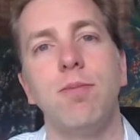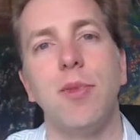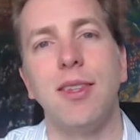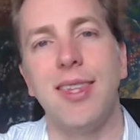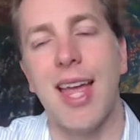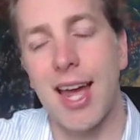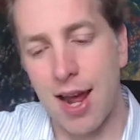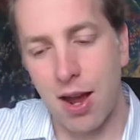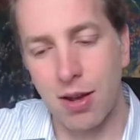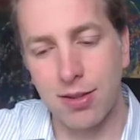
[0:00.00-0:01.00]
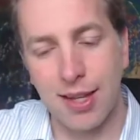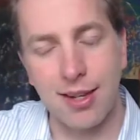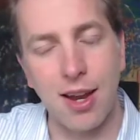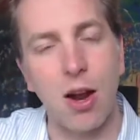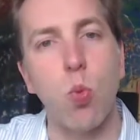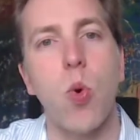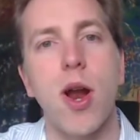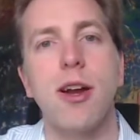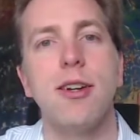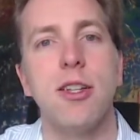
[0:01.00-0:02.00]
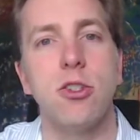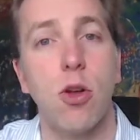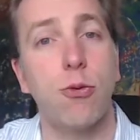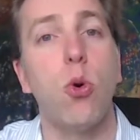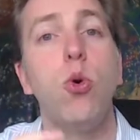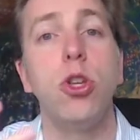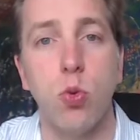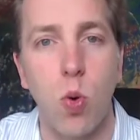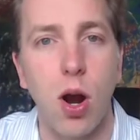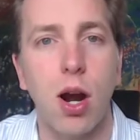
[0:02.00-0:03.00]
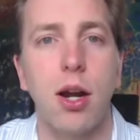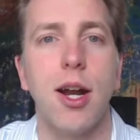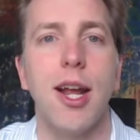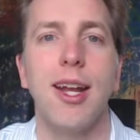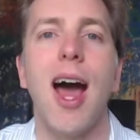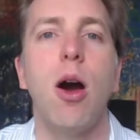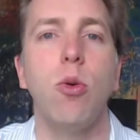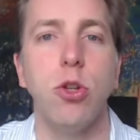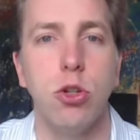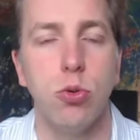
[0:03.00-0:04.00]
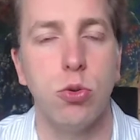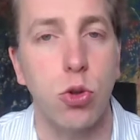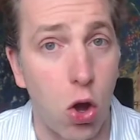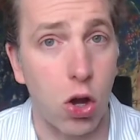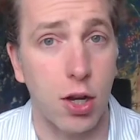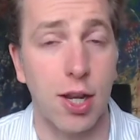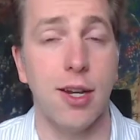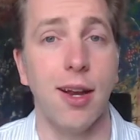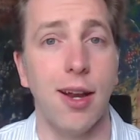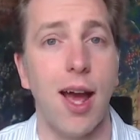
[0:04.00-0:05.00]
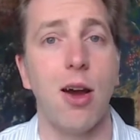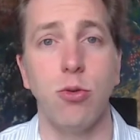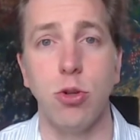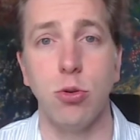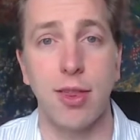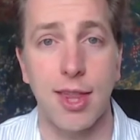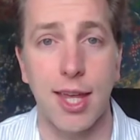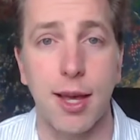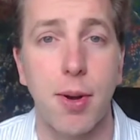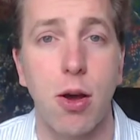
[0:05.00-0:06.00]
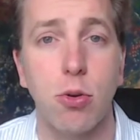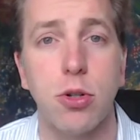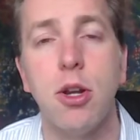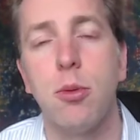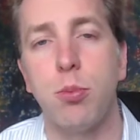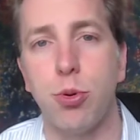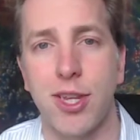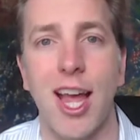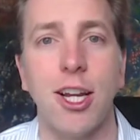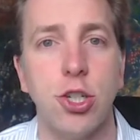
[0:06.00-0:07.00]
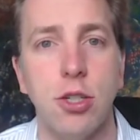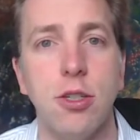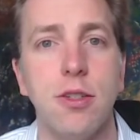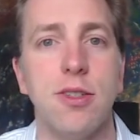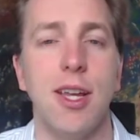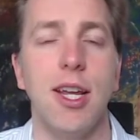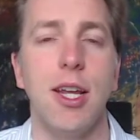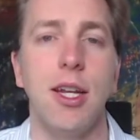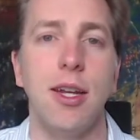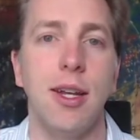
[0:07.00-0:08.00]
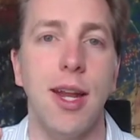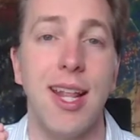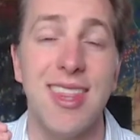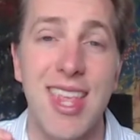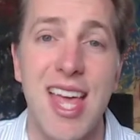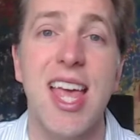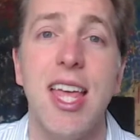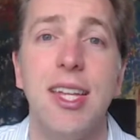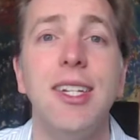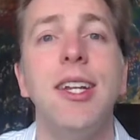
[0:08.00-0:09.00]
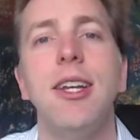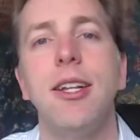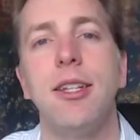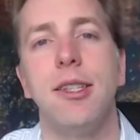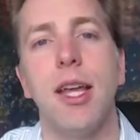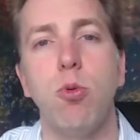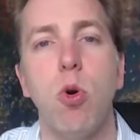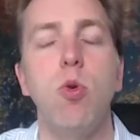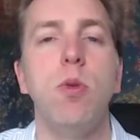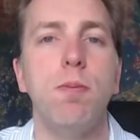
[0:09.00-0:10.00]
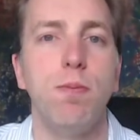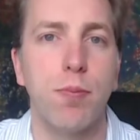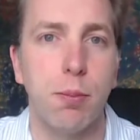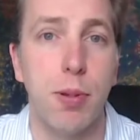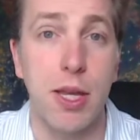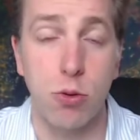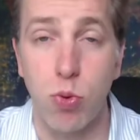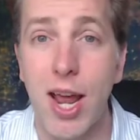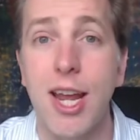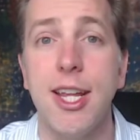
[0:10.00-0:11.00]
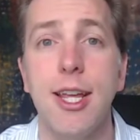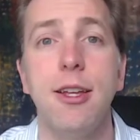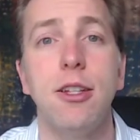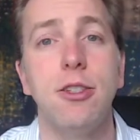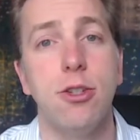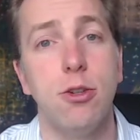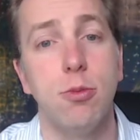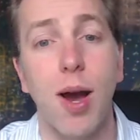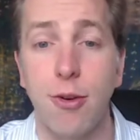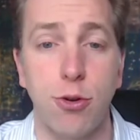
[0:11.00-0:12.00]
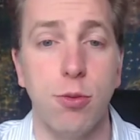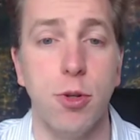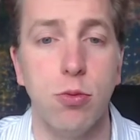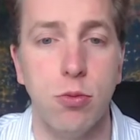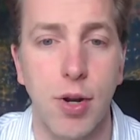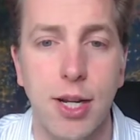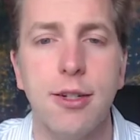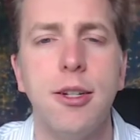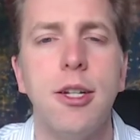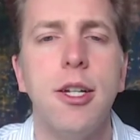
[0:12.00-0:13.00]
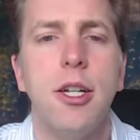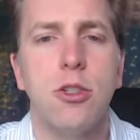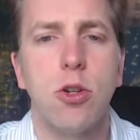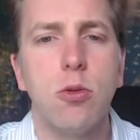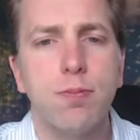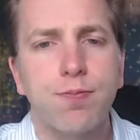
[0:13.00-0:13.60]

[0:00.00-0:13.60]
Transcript: that awareness of who you are and how you talk and how you think about protections, and then they will be ready to buy from you, right? So